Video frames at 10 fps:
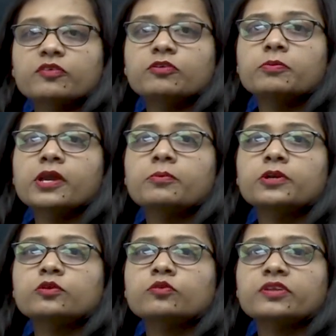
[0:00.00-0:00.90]
will be
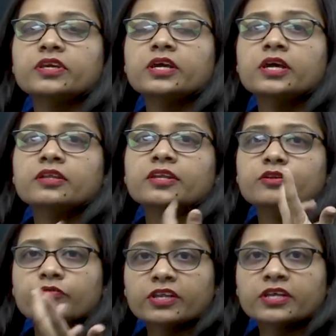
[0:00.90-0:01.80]
able to see that
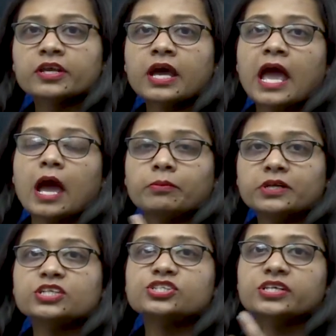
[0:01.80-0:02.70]
whether
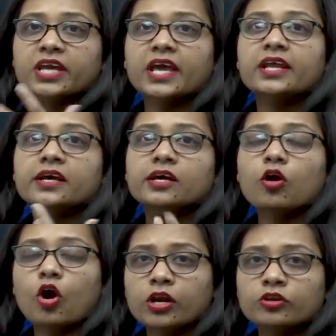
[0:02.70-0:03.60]
habitation can occur
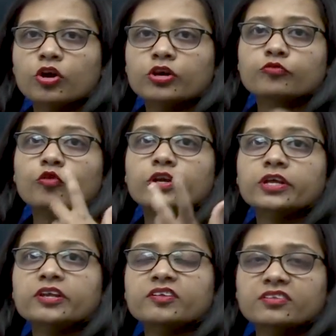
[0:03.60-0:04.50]
or not,
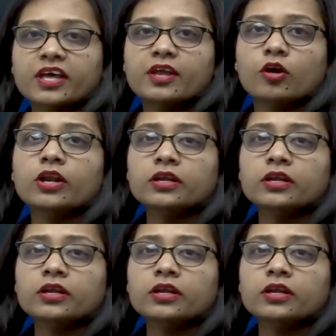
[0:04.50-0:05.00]
water is there or